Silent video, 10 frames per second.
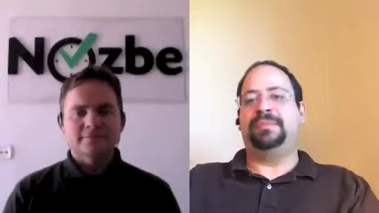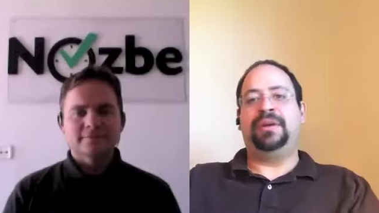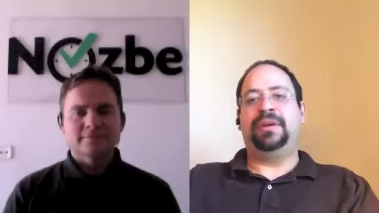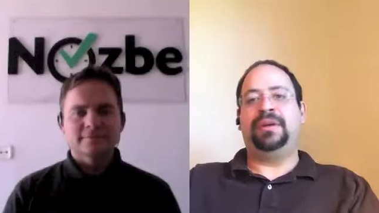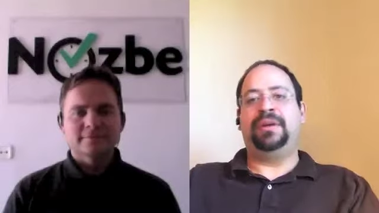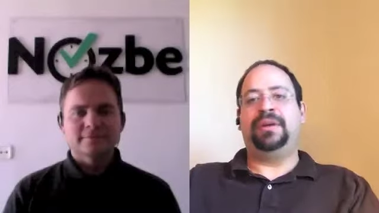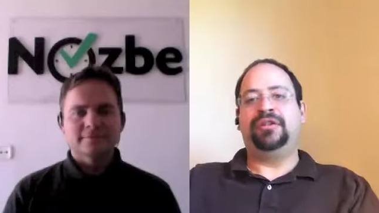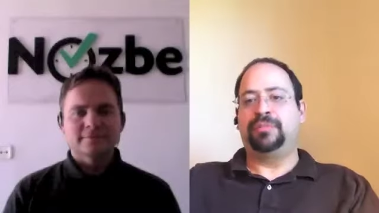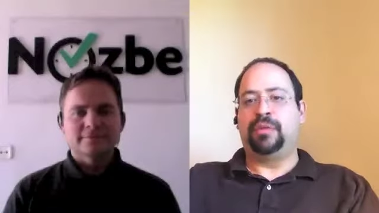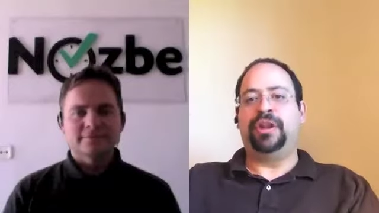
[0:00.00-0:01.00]
Speaker 1: experienced
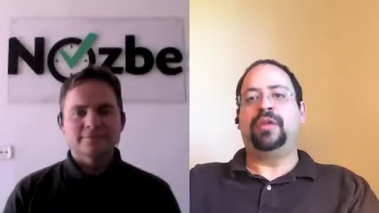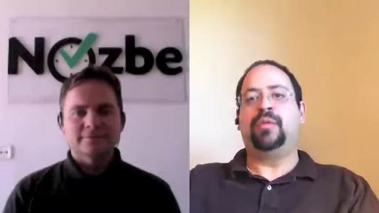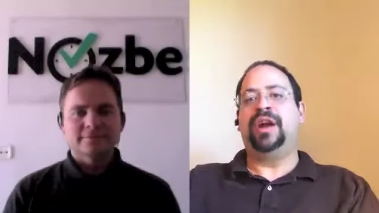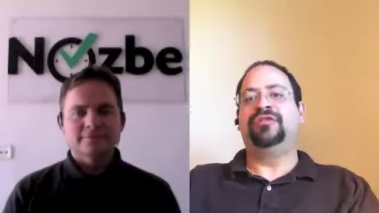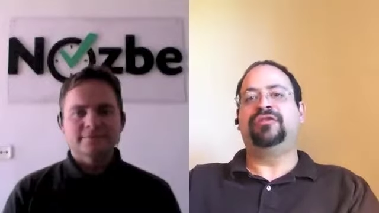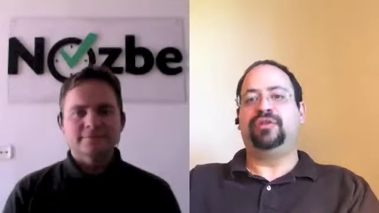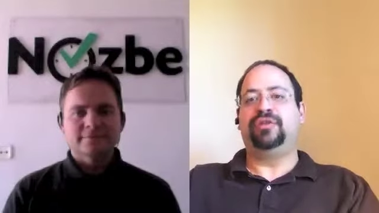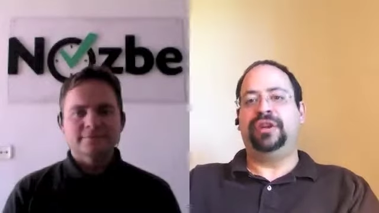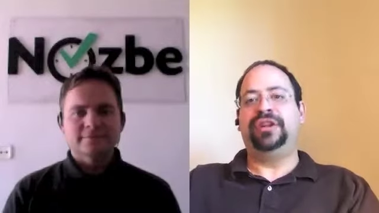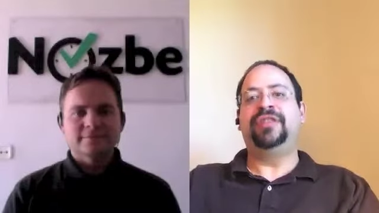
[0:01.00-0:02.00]
more than once
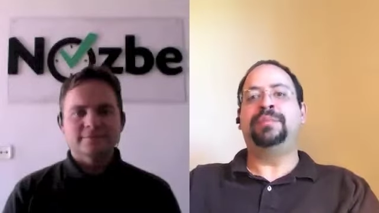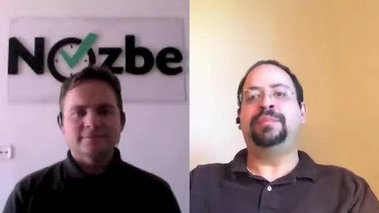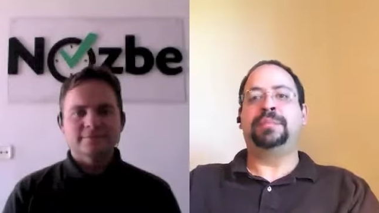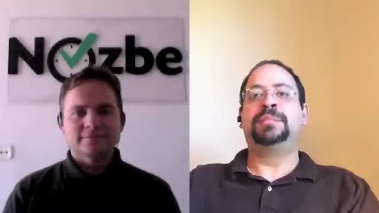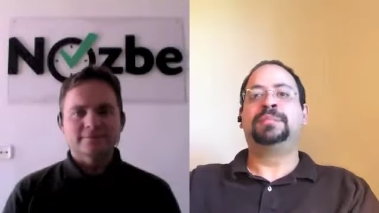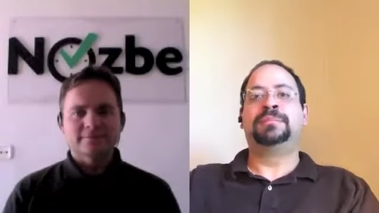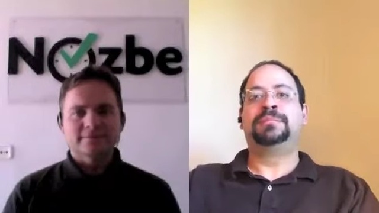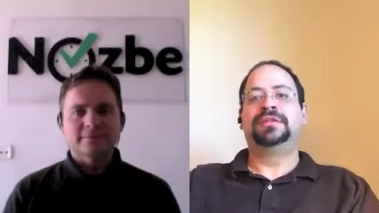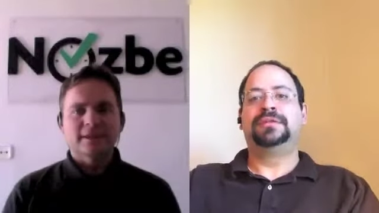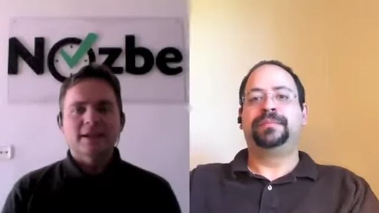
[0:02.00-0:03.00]
during this book
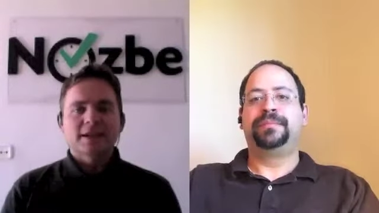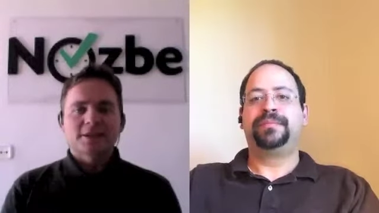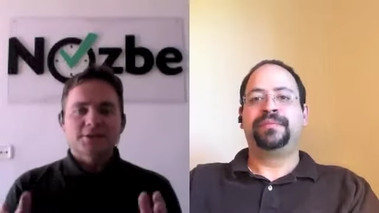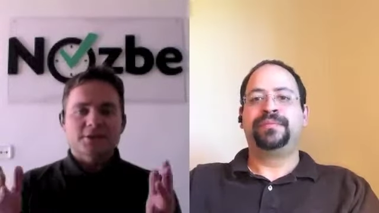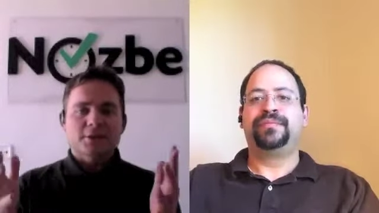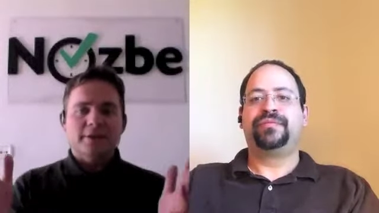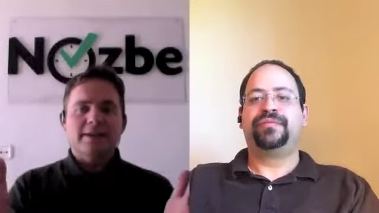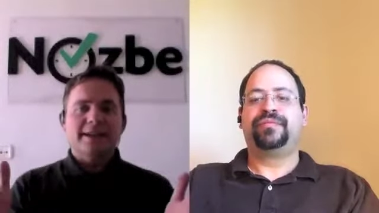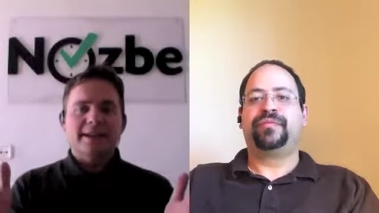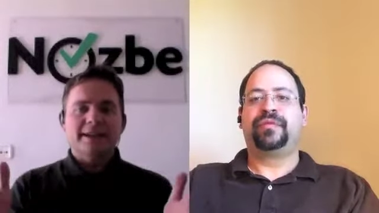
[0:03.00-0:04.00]
Speaker 2: so
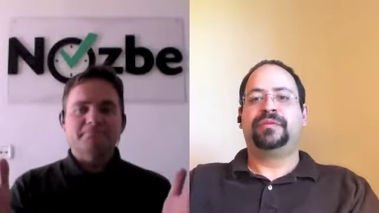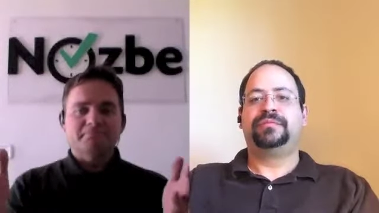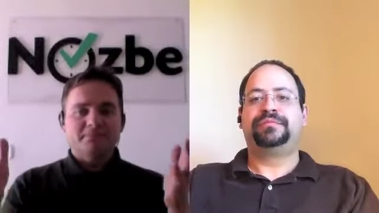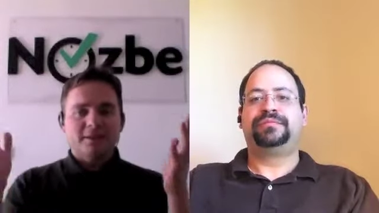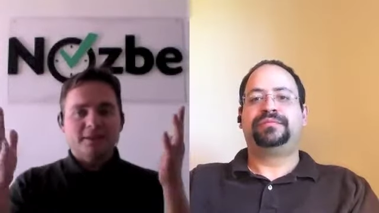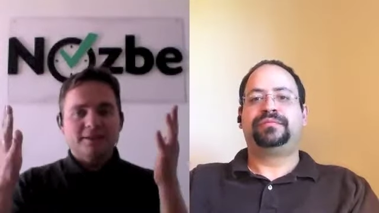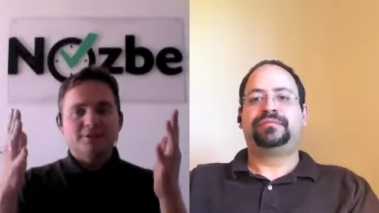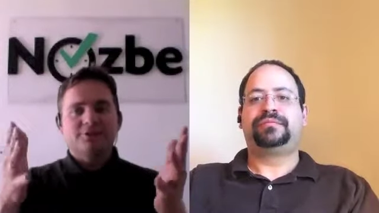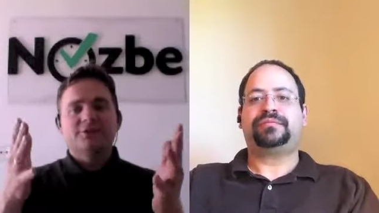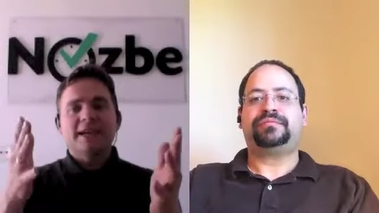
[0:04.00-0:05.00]
again
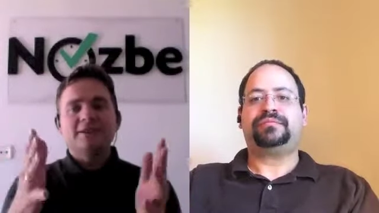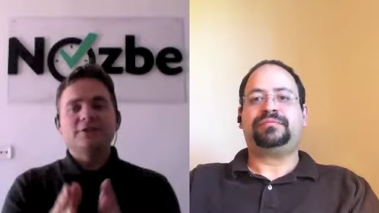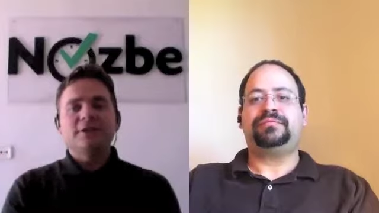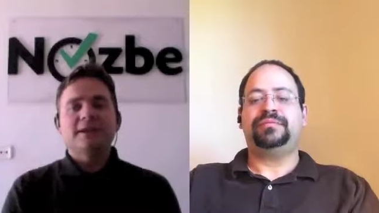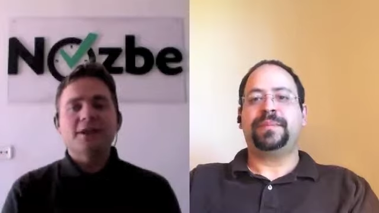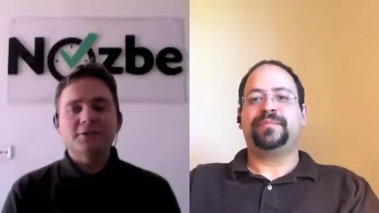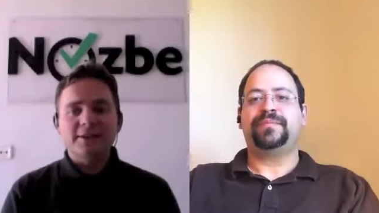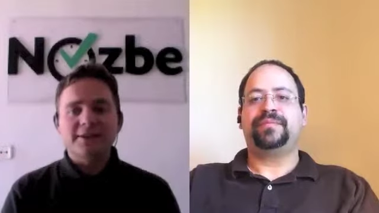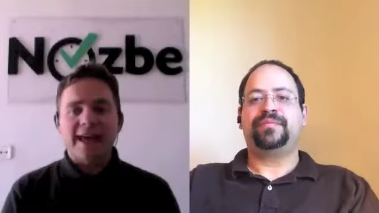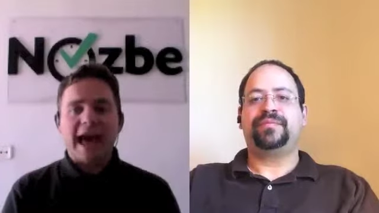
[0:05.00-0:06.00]
get the
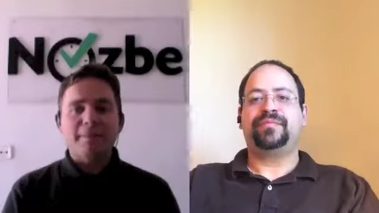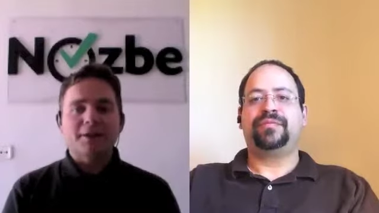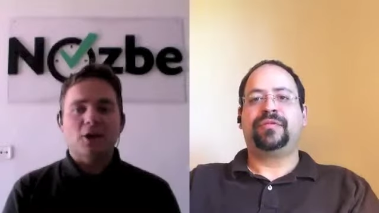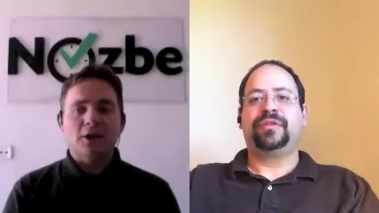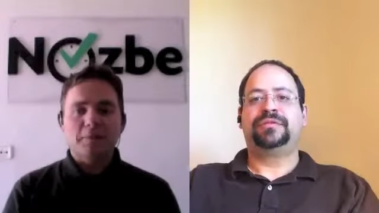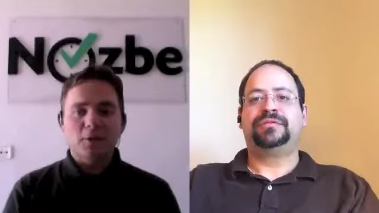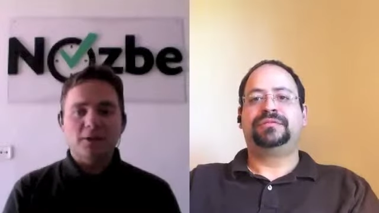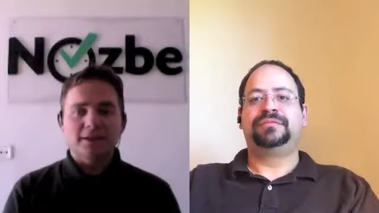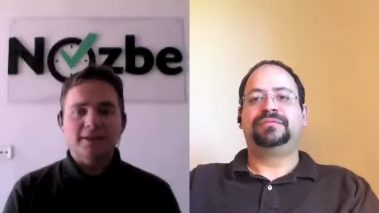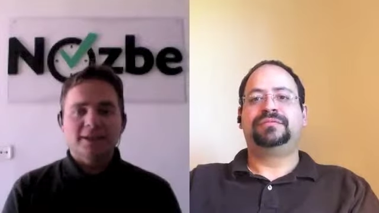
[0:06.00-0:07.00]
details in the ipad
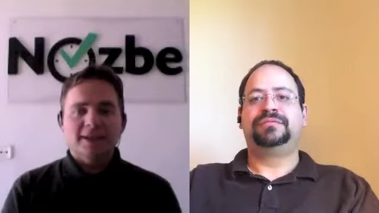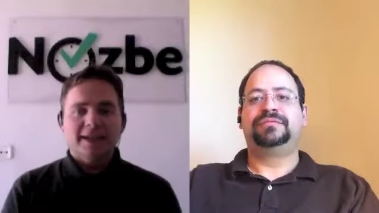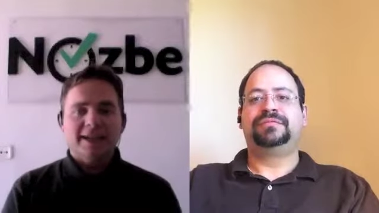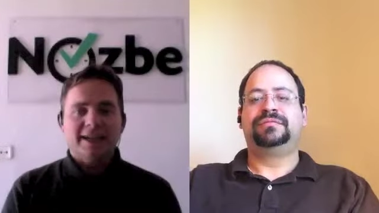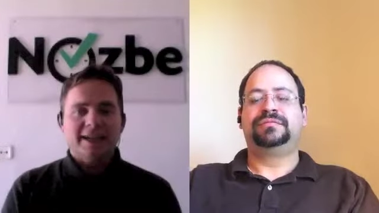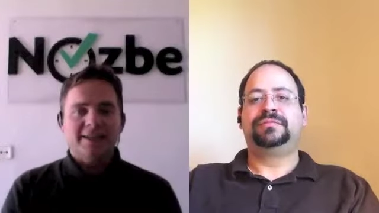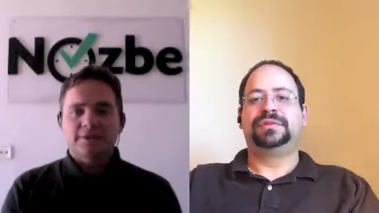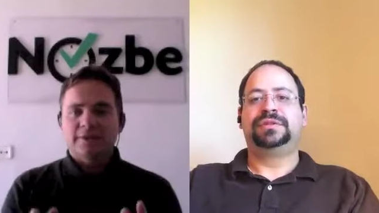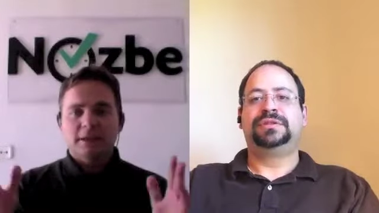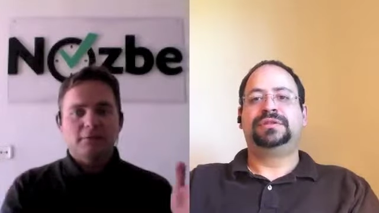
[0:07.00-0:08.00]
only book
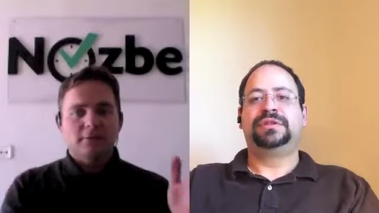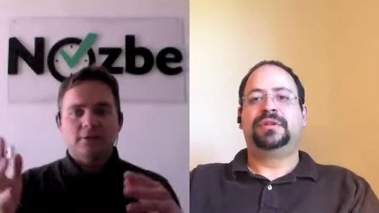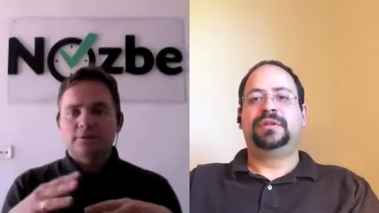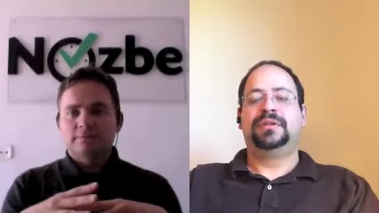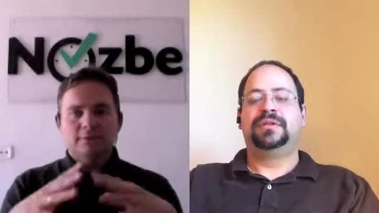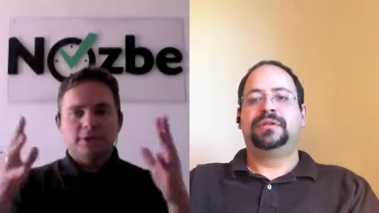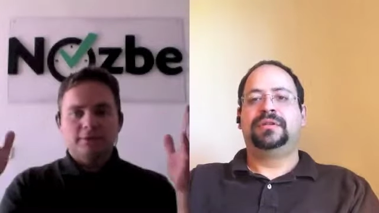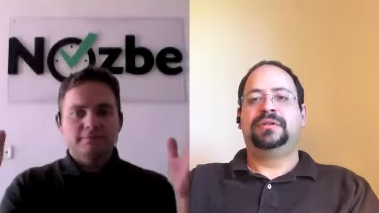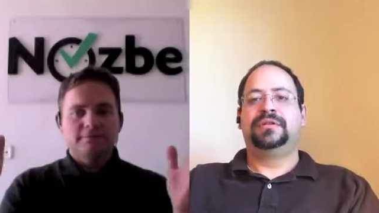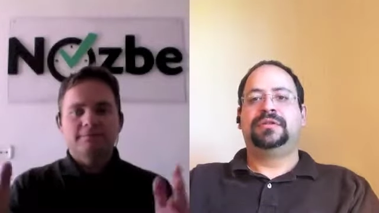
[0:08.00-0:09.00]
uh, it's available on
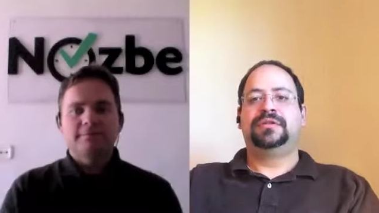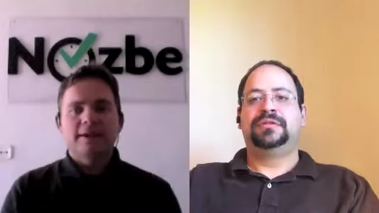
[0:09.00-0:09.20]
you know